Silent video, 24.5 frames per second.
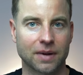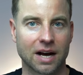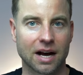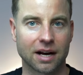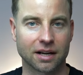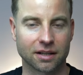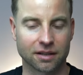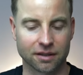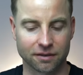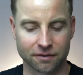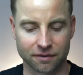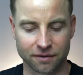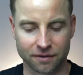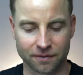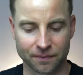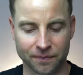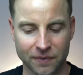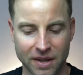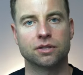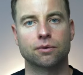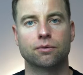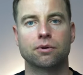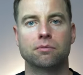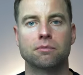active.
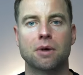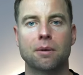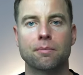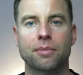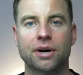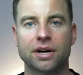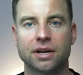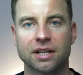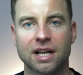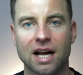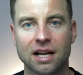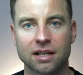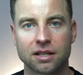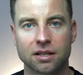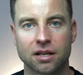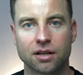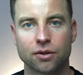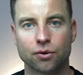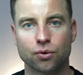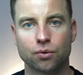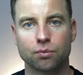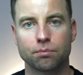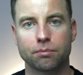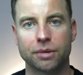So remember not
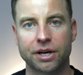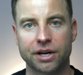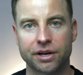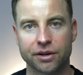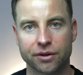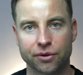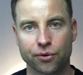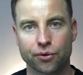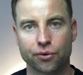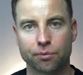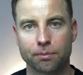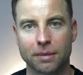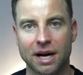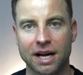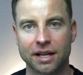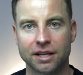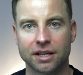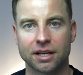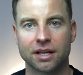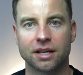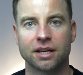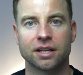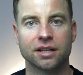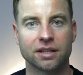to burn your
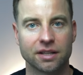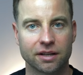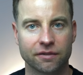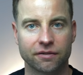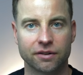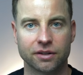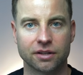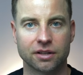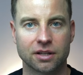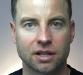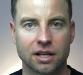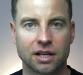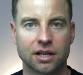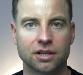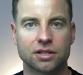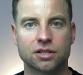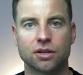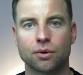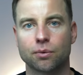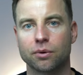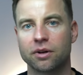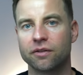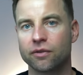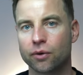money indefinitely.
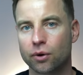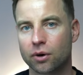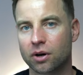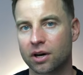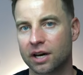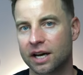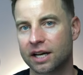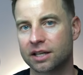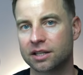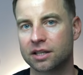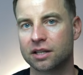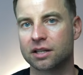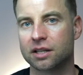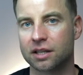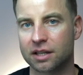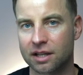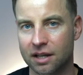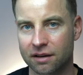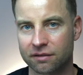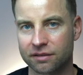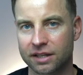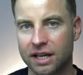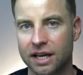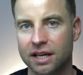So if you collected
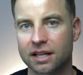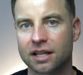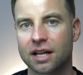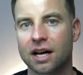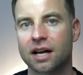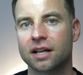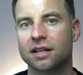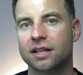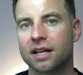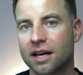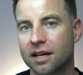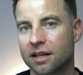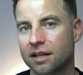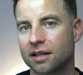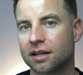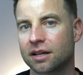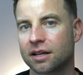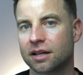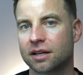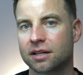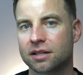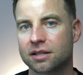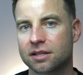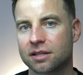enough data, then
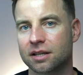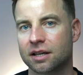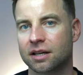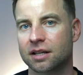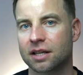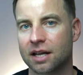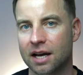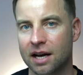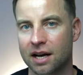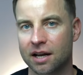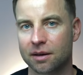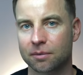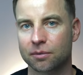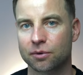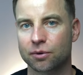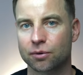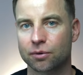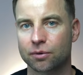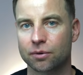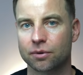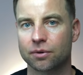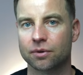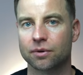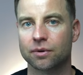it's a time
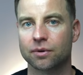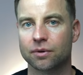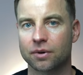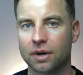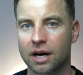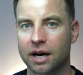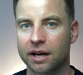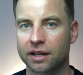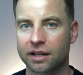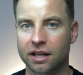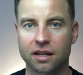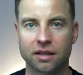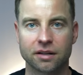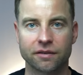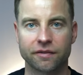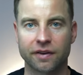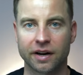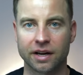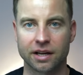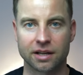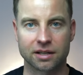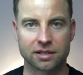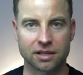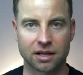to
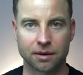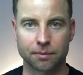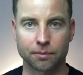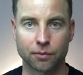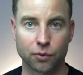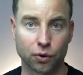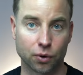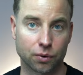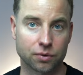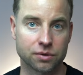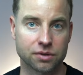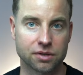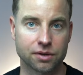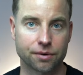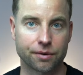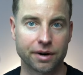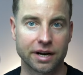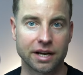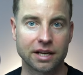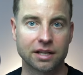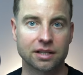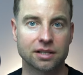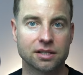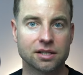identify some
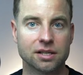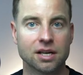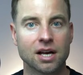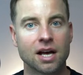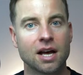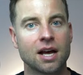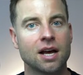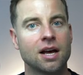constraints,